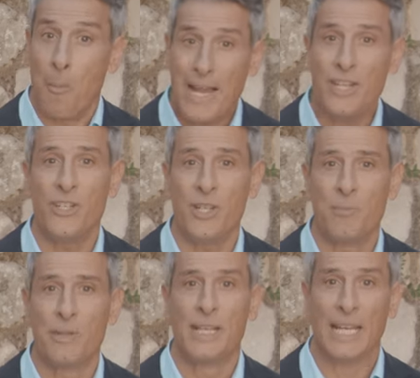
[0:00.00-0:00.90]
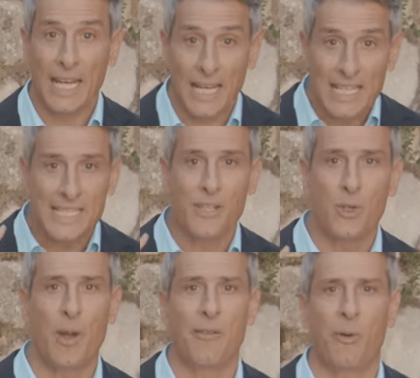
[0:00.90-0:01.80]
My sheep listen
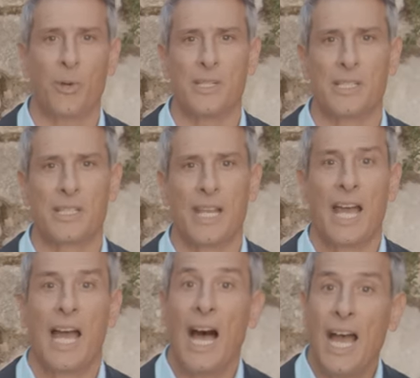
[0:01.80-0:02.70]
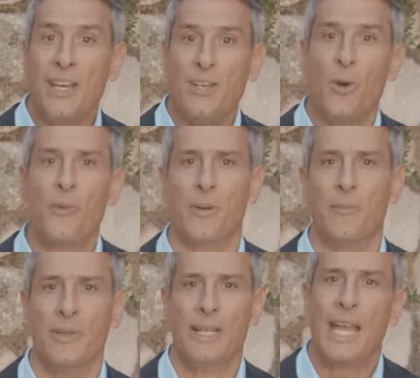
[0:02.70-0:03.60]
to my voice. I know them
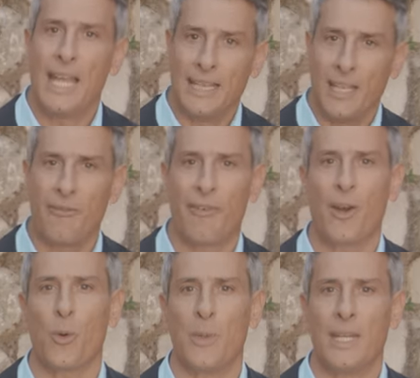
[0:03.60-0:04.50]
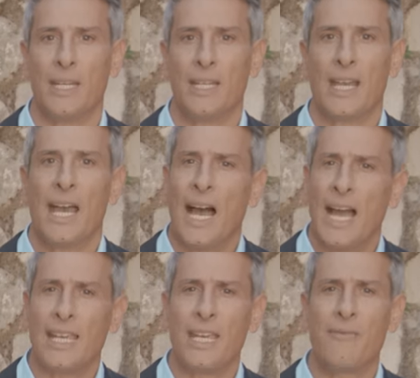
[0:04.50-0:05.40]
and they follow me.
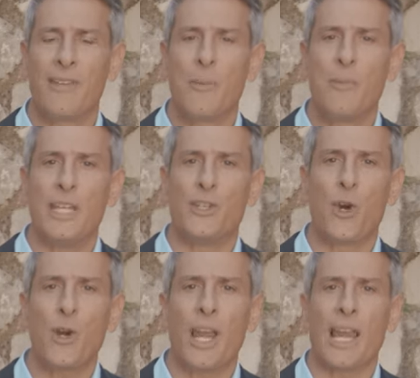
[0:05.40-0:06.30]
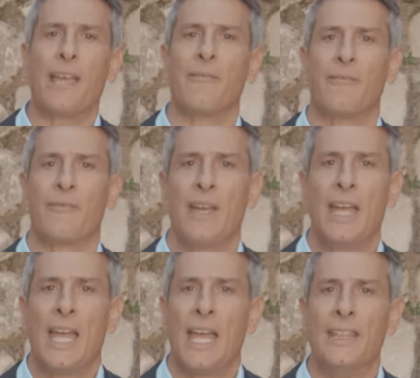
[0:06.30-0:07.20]
I give them eternal life
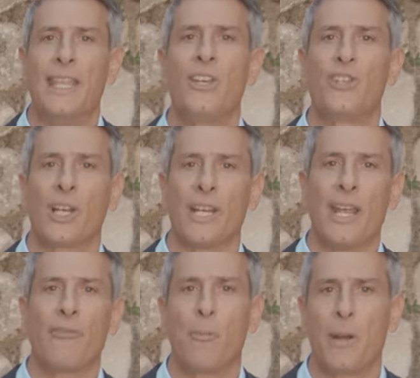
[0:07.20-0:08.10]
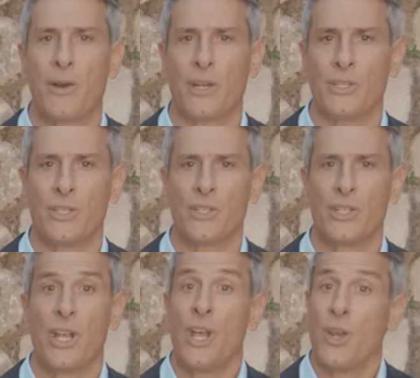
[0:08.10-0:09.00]
and they shall never perish.
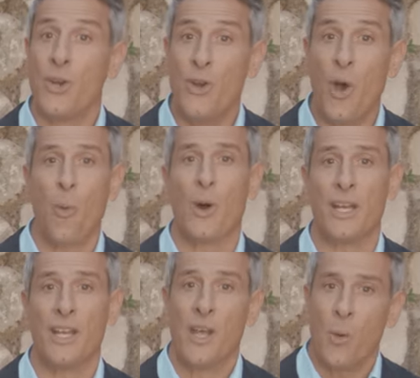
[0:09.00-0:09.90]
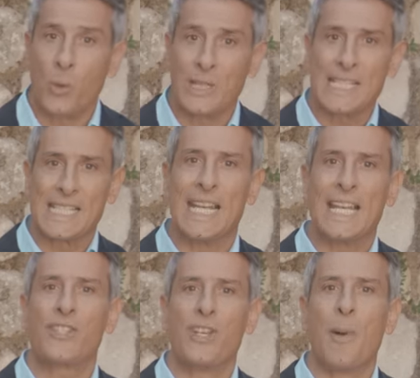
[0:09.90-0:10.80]
No one will
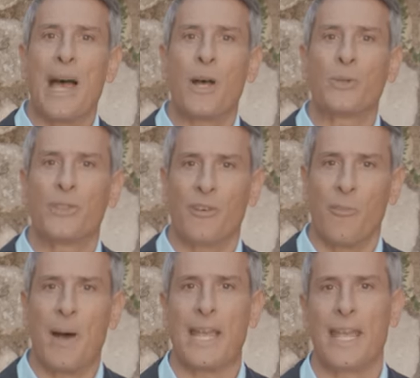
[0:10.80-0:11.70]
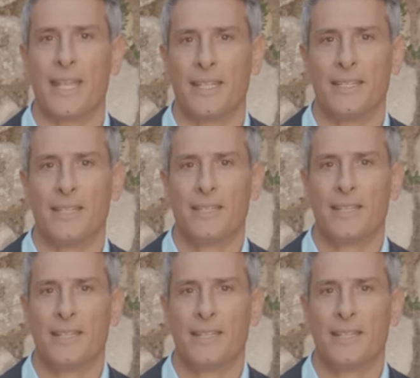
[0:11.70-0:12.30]
snatch them out of my hand.